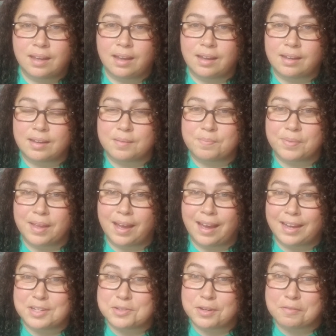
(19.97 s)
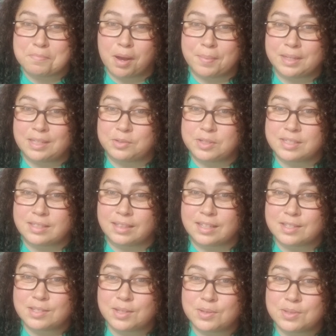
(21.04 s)
I do have mommy duties to
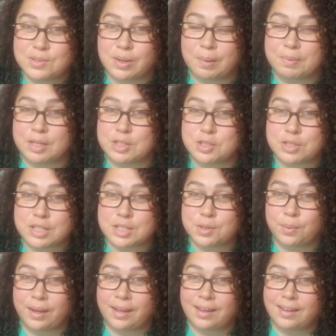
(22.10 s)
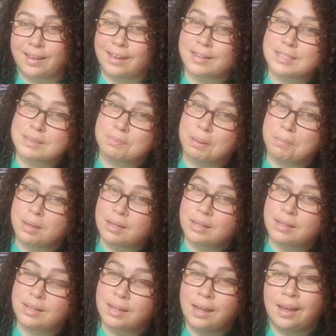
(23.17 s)
get to, so I'm going to do this quick. Here's my
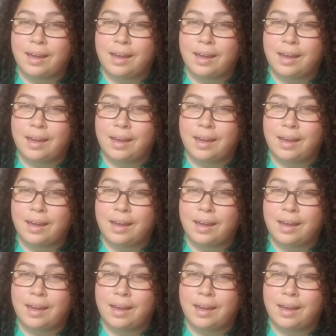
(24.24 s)
mug.